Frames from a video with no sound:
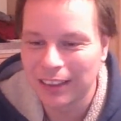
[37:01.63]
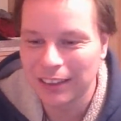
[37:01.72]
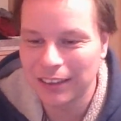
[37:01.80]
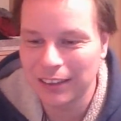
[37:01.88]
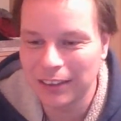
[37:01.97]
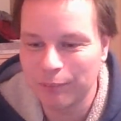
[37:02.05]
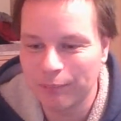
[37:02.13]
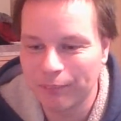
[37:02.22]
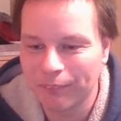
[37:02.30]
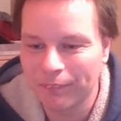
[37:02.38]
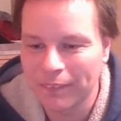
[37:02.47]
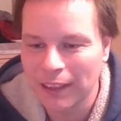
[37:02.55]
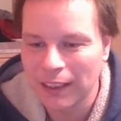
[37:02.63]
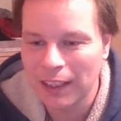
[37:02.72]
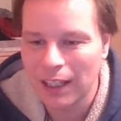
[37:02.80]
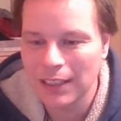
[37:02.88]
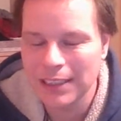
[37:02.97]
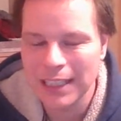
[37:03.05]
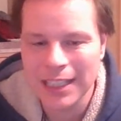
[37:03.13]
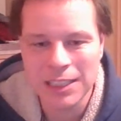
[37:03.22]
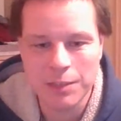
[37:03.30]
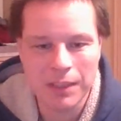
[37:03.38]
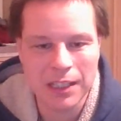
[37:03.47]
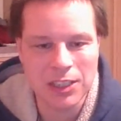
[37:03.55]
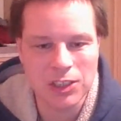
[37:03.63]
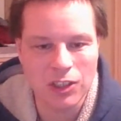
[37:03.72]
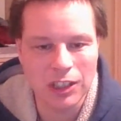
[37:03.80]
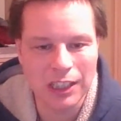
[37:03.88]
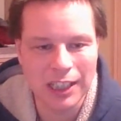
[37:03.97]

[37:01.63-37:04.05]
I'll tell you something that's gone a